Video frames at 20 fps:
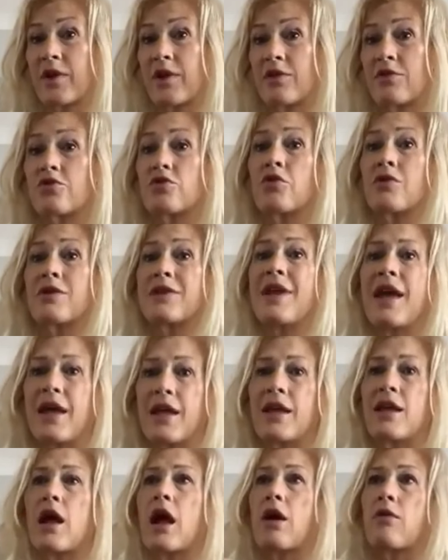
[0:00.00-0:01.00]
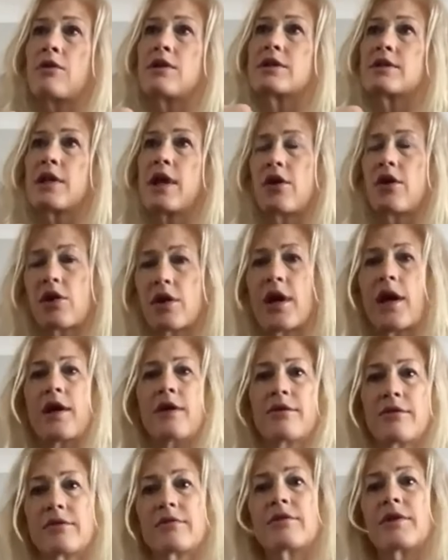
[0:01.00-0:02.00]
So then I was like,
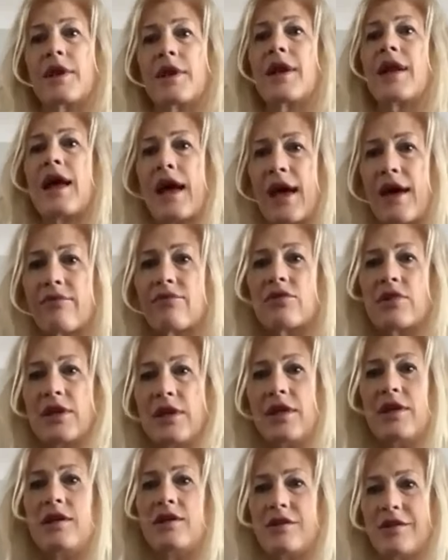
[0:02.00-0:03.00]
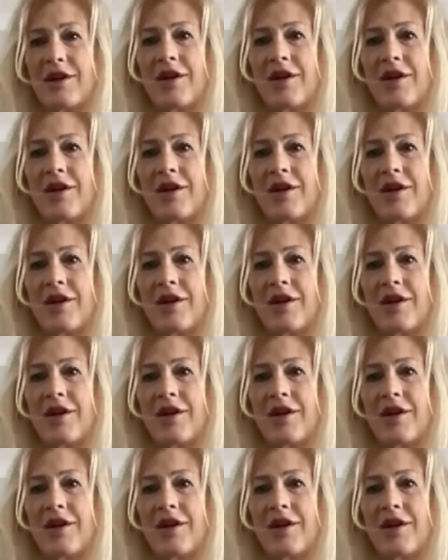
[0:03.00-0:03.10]
okay, then I have to eat